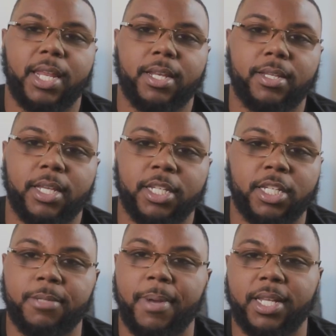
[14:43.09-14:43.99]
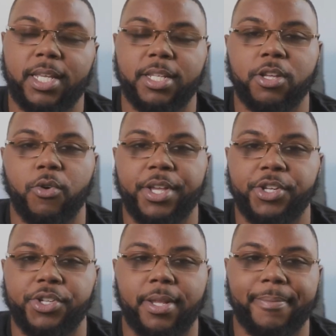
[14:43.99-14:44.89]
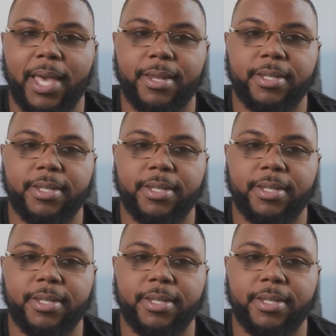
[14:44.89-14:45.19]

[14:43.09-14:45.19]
and it's just about to get so interesting, man,